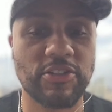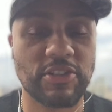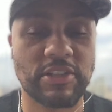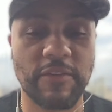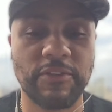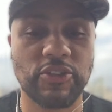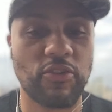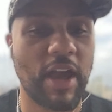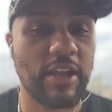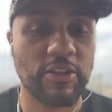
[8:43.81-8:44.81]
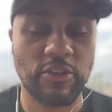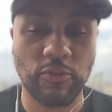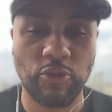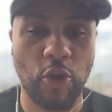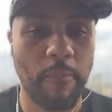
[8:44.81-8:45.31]
yourself to try to do
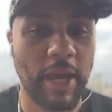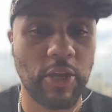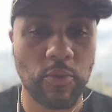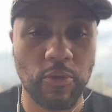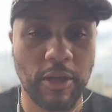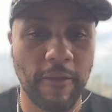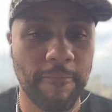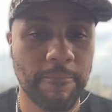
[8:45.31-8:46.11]
no matter what,